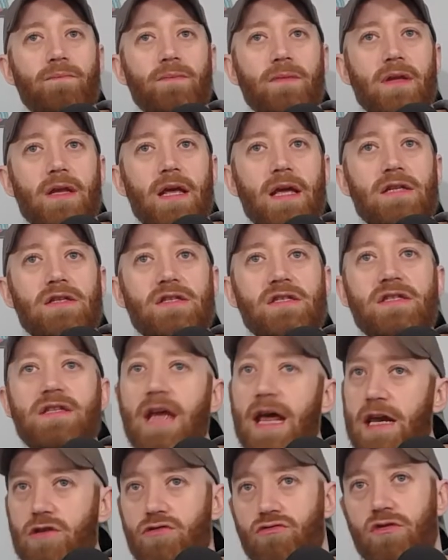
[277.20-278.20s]
It's
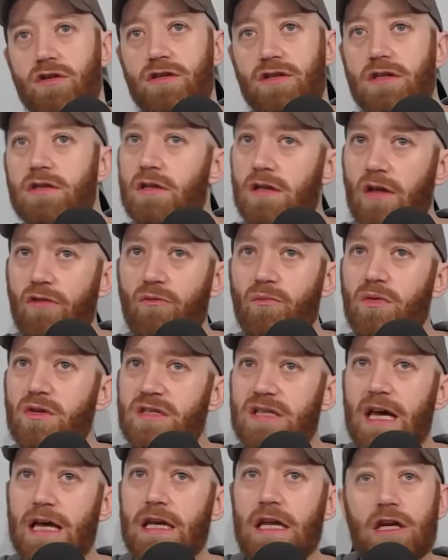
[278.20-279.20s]
dangerous. It's
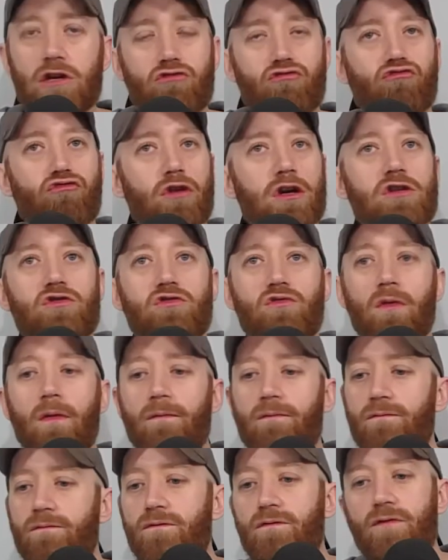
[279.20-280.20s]
11%. It drinks
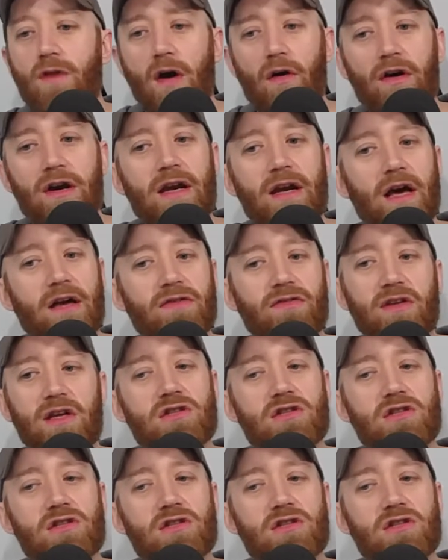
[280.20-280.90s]
very nicely.